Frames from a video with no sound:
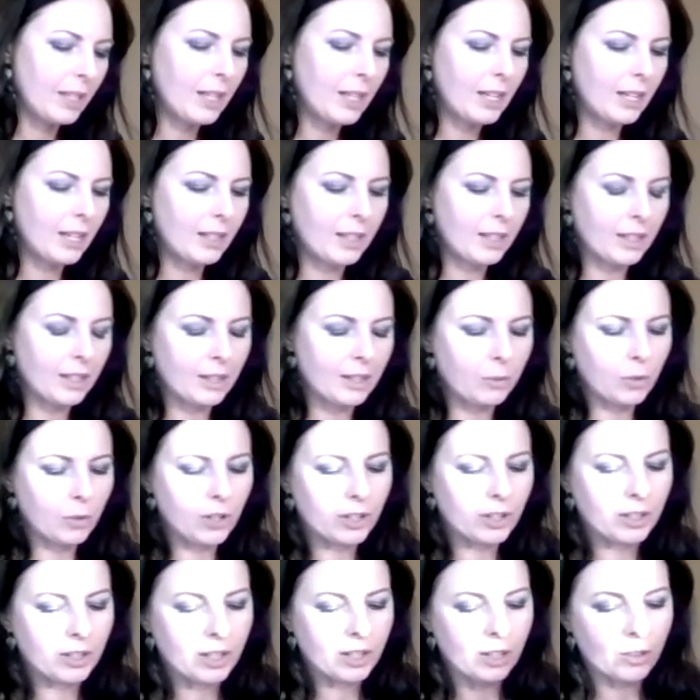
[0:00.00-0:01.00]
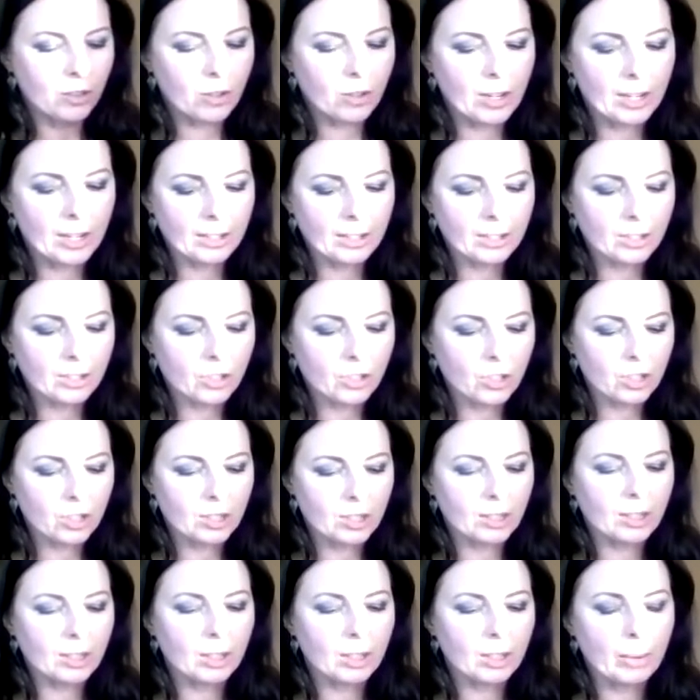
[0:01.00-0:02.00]
And then the one on the other end is just a
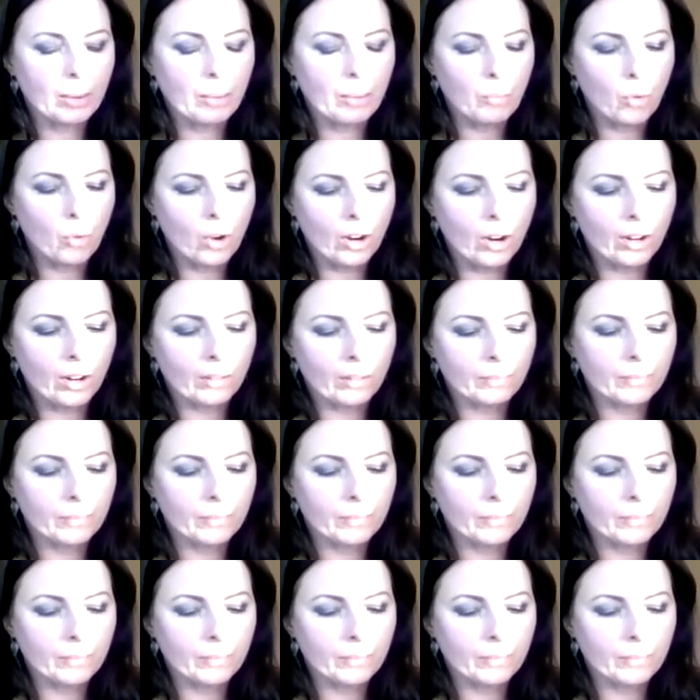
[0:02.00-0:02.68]
little bit more,